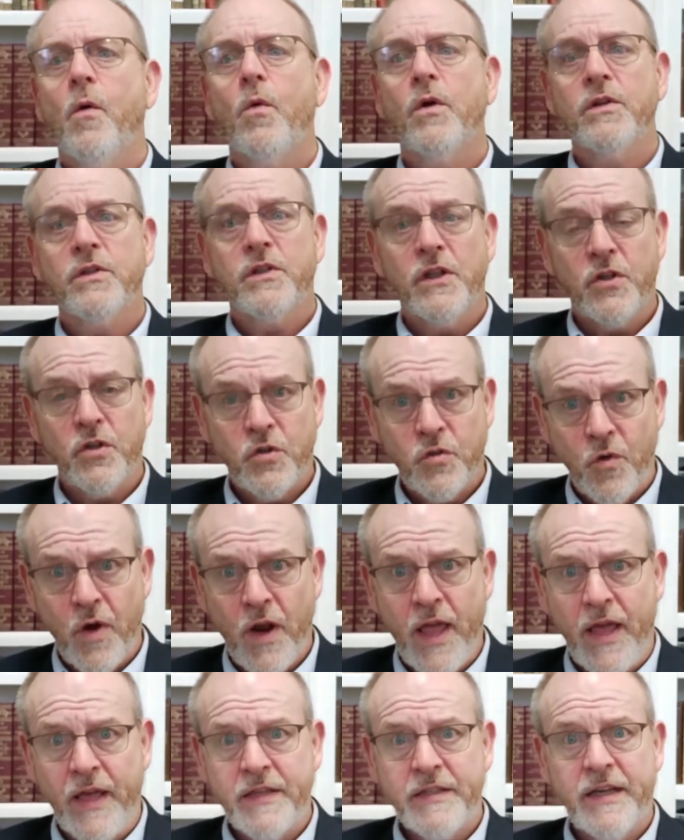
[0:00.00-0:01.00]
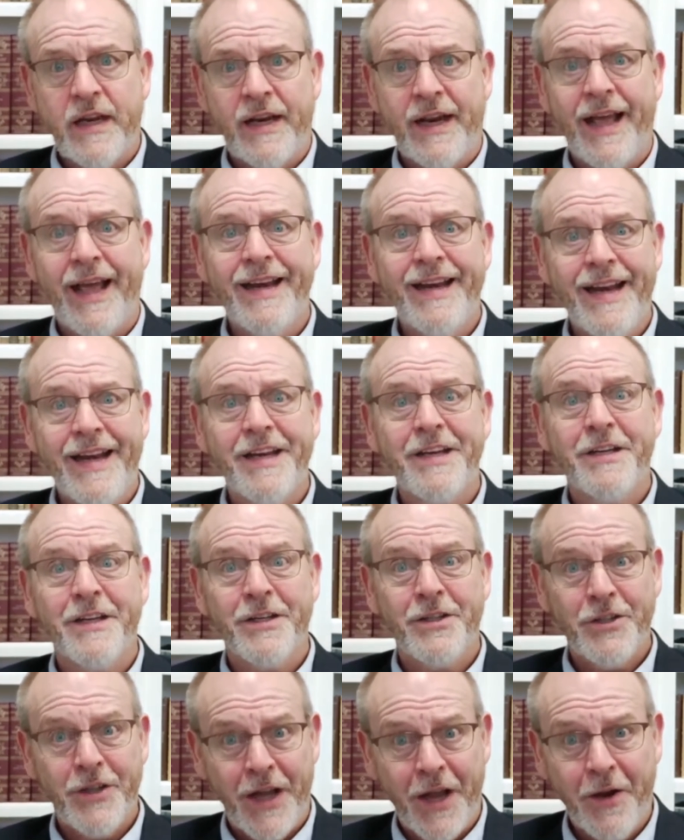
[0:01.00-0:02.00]
was distressed and I needed to
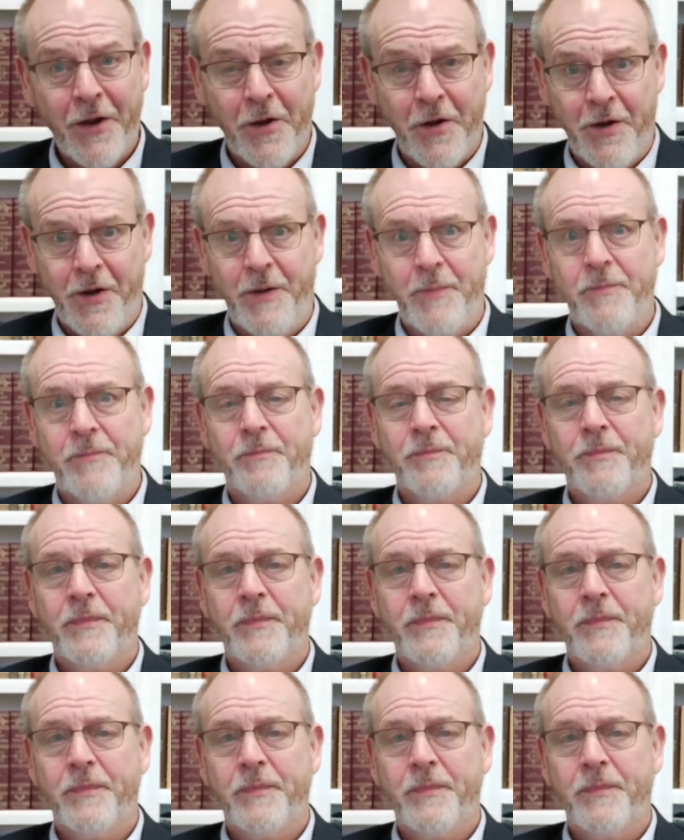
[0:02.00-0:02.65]
check on him.